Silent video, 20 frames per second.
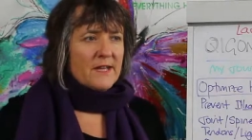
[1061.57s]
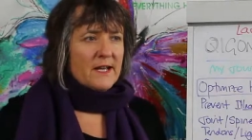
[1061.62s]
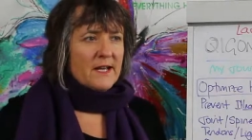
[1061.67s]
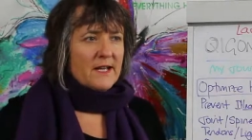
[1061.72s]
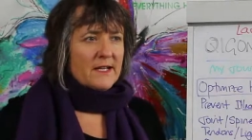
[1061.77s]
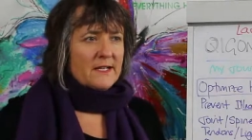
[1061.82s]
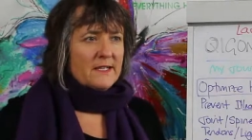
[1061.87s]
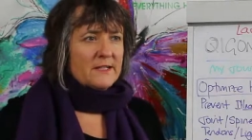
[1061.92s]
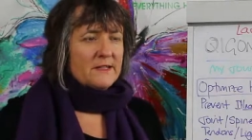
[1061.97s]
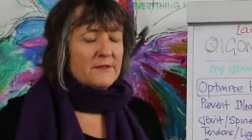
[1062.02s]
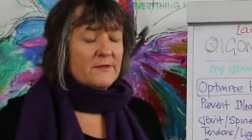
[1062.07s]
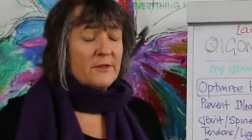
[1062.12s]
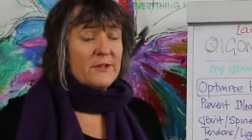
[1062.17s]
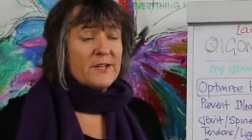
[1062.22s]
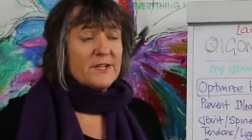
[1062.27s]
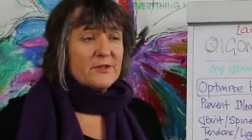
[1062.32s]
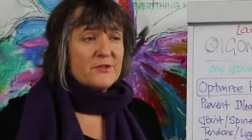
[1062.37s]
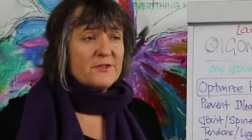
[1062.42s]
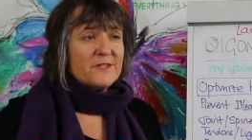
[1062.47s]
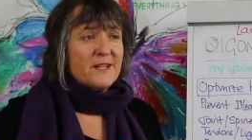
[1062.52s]
And it's a
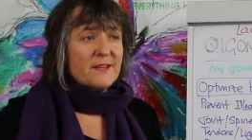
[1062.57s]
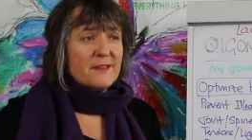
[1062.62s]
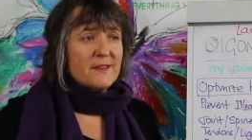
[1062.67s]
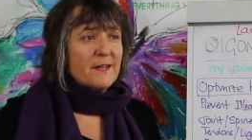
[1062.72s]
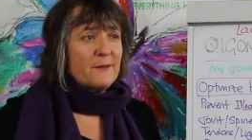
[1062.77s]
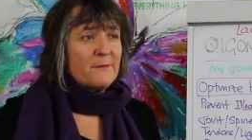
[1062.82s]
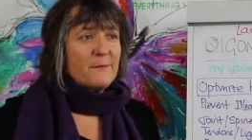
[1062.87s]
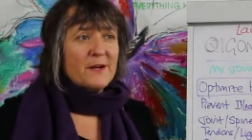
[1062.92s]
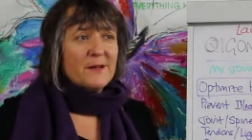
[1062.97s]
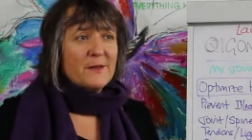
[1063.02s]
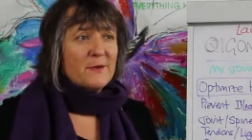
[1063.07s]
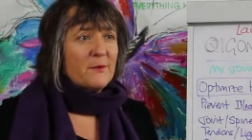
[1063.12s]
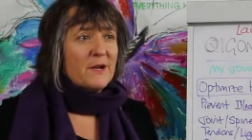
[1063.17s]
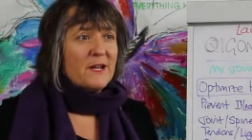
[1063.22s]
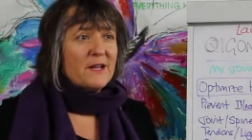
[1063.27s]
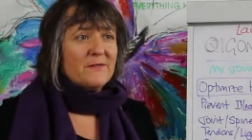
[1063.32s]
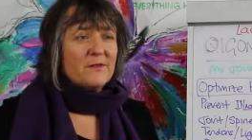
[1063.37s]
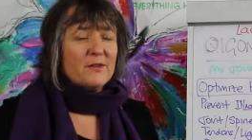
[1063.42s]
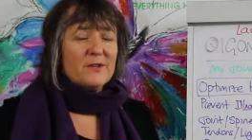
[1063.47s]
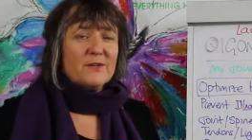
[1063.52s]
very interesting thing, by the
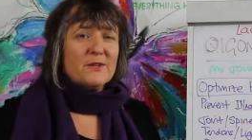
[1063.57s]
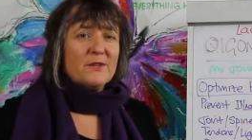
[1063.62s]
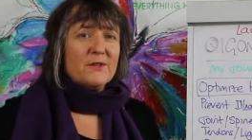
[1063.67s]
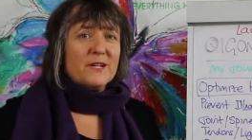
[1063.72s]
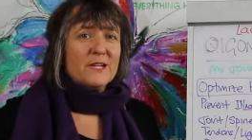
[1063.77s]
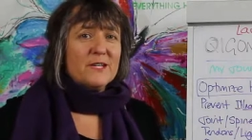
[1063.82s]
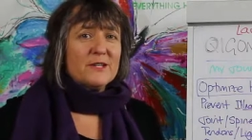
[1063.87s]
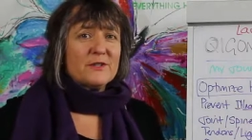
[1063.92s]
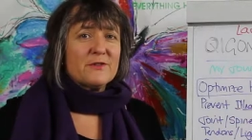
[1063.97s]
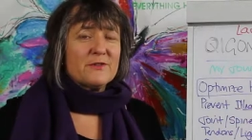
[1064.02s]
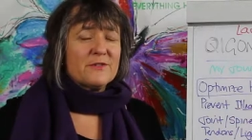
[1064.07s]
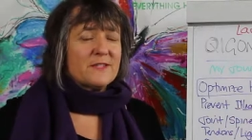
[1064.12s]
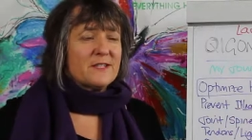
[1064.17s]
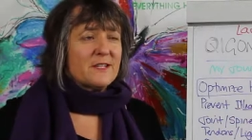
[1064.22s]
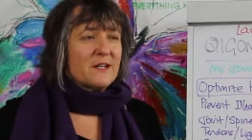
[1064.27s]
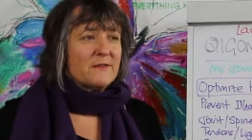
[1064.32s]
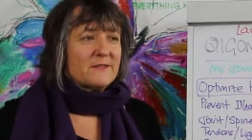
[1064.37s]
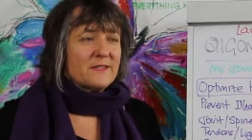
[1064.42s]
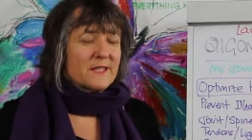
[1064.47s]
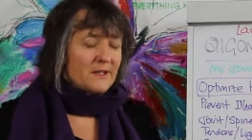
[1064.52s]
way, if you do injure
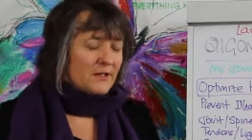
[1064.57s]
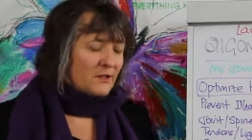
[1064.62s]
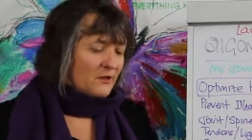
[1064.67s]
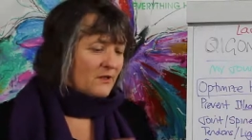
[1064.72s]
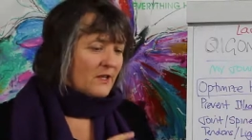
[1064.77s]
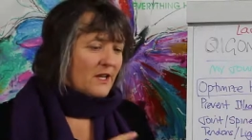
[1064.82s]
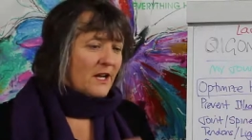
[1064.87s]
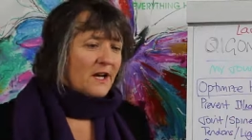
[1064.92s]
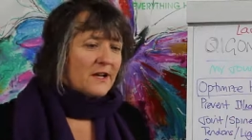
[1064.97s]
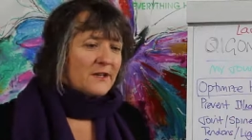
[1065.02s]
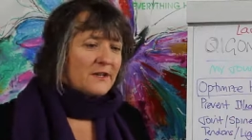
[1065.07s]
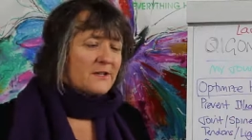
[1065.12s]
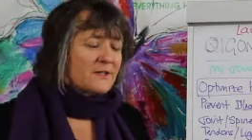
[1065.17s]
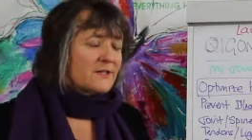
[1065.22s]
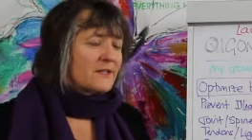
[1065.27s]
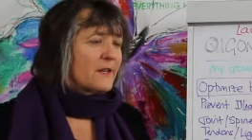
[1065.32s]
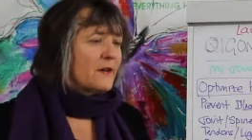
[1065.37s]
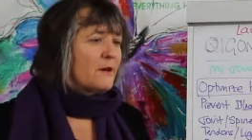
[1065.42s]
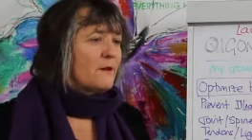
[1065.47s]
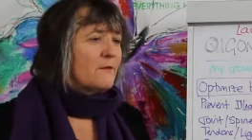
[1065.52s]
yourself, so you cut
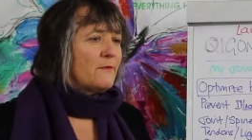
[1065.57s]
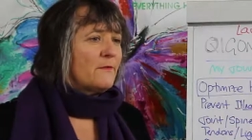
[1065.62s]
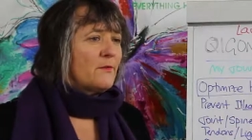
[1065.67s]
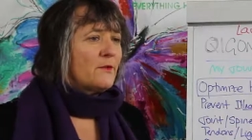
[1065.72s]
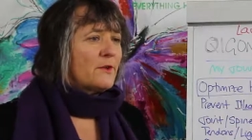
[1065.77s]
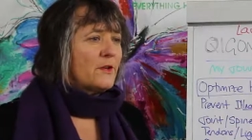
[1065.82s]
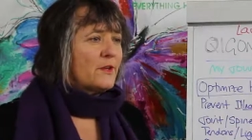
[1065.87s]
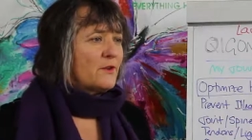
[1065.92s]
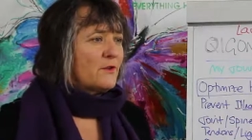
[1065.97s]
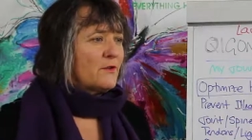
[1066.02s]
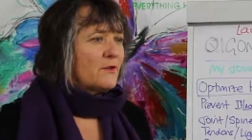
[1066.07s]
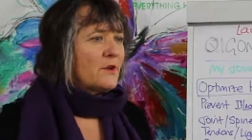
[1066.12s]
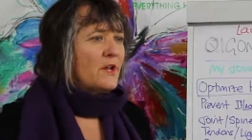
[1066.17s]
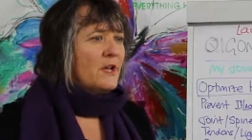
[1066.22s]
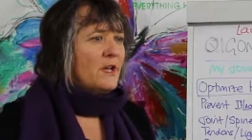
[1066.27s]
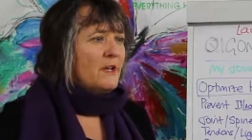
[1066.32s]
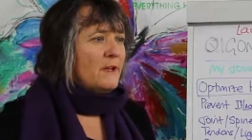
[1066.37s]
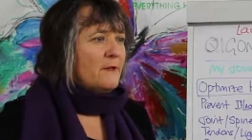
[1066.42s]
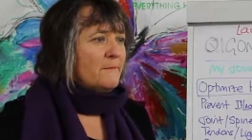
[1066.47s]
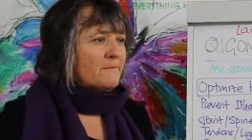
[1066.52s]
yourself or you,
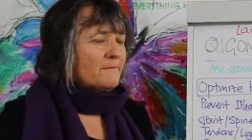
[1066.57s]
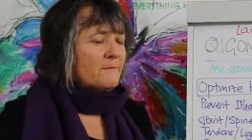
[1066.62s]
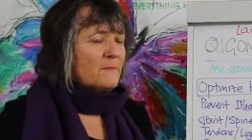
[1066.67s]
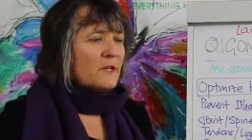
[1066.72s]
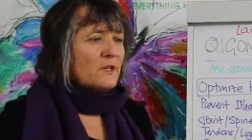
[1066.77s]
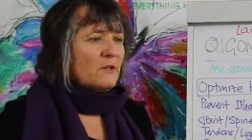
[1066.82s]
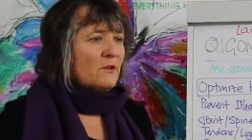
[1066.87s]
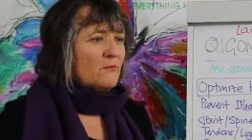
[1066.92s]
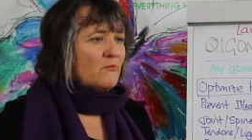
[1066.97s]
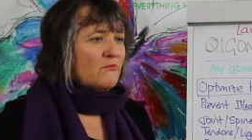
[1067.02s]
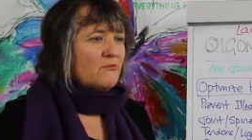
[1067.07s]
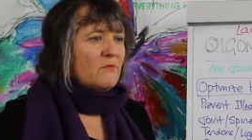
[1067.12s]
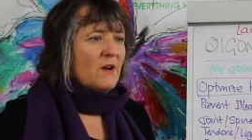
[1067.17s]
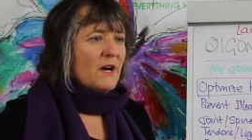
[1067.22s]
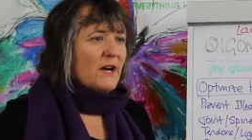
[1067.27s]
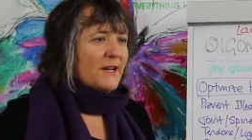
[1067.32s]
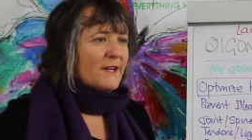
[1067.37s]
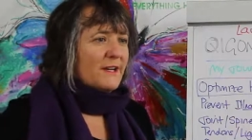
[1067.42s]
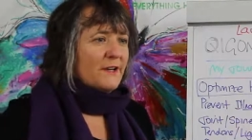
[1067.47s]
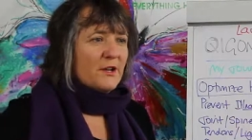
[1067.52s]
you
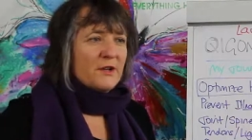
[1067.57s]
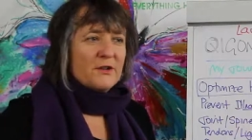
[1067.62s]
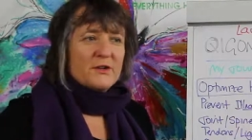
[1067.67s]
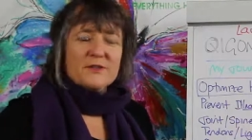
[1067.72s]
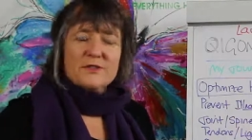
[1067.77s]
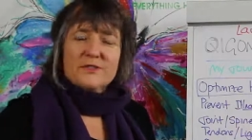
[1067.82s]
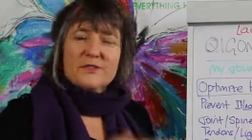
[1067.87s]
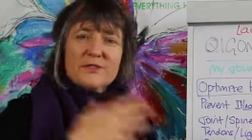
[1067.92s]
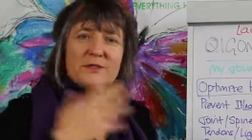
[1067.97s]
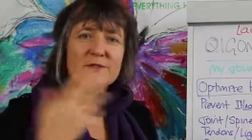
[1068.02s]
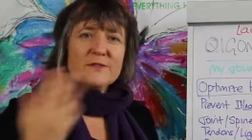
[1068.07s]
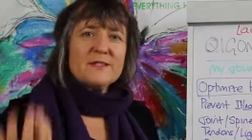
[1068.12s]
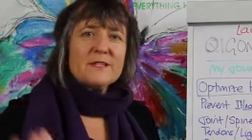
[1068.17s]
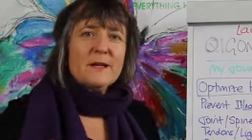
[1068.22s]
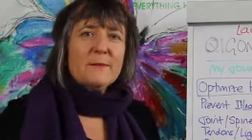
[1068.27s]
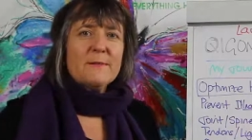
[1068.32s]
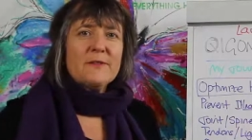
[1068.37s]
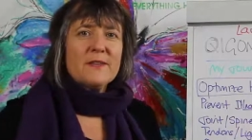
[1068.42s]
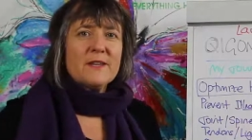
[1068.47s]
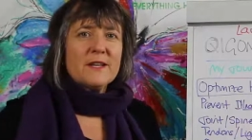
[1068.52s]
I don't know, you just do
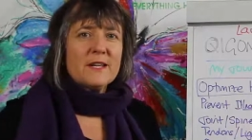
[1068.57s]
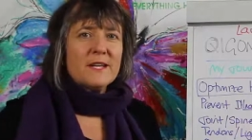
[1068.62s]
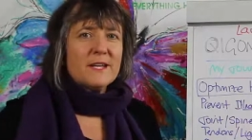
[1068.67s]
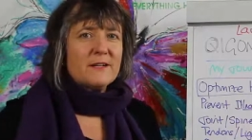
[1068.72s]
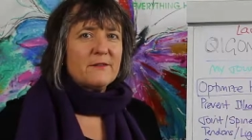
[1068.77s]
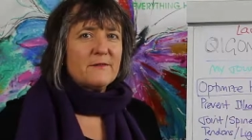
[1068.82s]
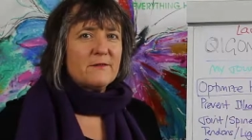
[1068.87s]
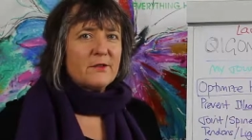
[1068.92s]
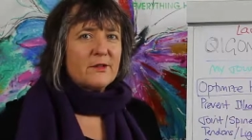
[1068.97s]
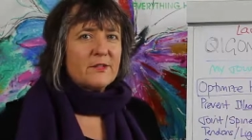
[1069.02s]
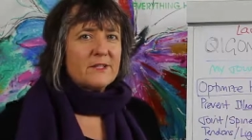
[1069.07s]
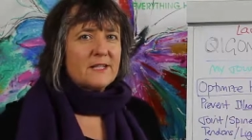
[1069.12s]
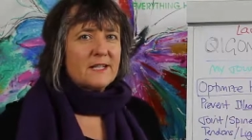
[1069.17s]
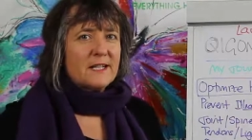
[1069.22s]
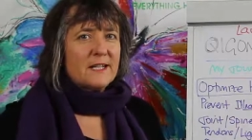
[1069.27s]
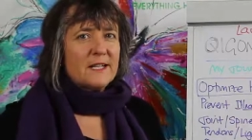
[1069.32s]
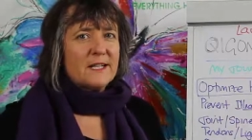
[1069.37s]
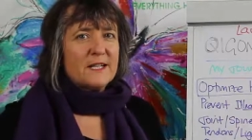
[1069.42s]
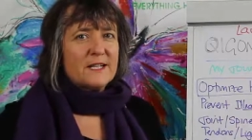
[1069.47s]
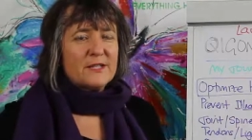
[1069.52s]
something
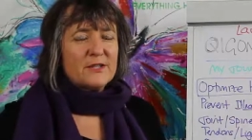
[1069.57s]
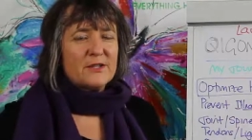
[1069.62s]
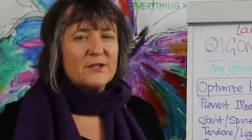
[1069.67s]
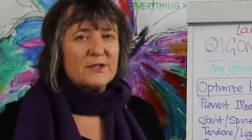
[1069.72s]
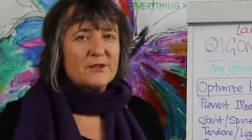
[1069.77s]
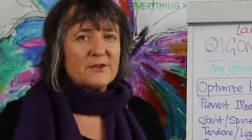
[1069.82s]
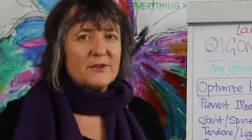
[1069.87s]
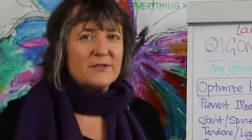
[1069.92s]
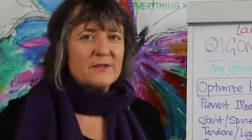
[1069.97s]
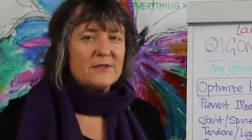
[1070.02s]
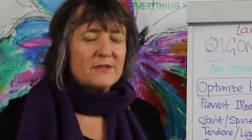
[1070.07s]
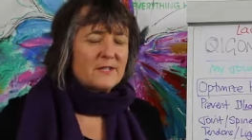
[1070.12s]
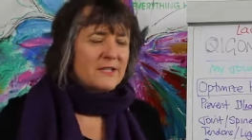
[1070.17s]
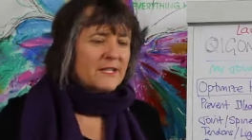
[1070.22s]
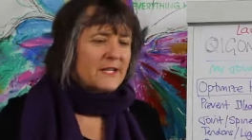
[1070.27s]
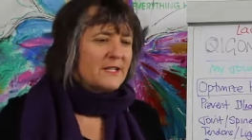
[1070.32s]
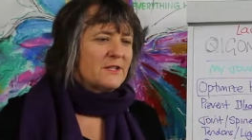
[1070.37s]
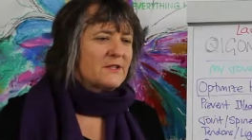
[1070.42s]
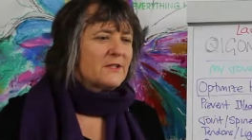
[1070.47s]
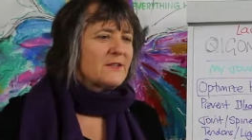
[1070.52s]
inadvertently to,
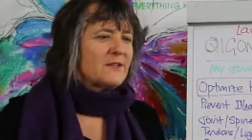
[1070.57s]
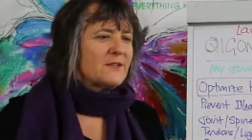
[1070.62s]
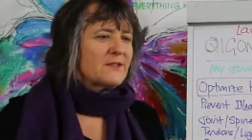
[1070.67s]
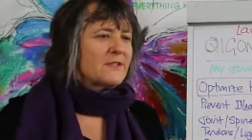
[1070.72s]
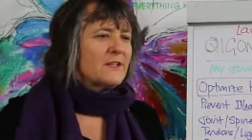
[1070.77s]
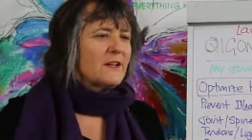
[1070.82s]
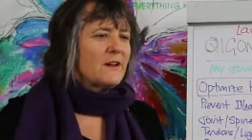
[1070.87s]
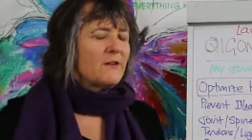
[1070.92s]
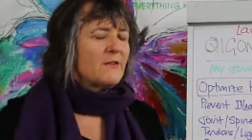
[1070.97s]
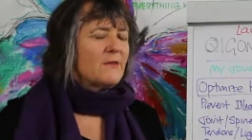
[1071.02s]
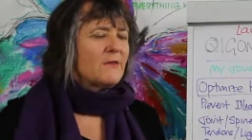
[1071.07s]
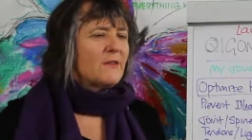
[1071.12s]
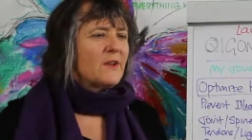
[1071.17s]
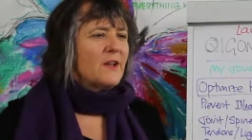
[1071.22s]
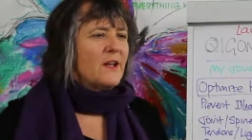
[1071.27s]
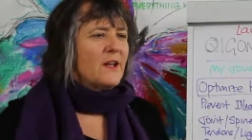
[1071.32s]
to injure yourself,